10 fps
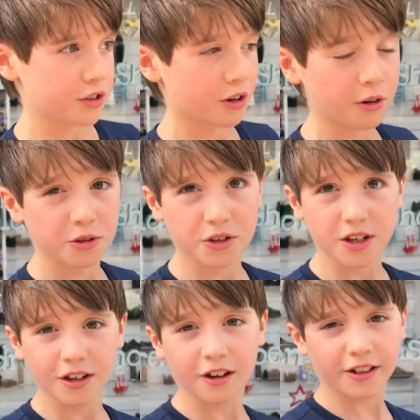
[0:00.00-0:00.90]
So
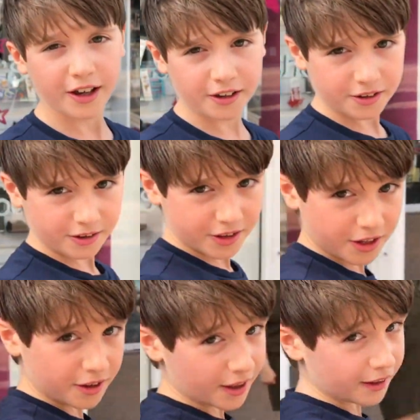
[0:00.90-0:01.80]
see you later.
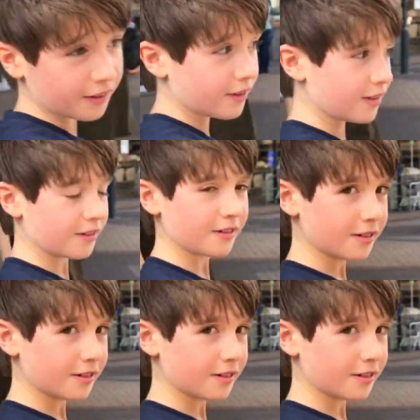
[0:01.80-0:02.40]
See you then.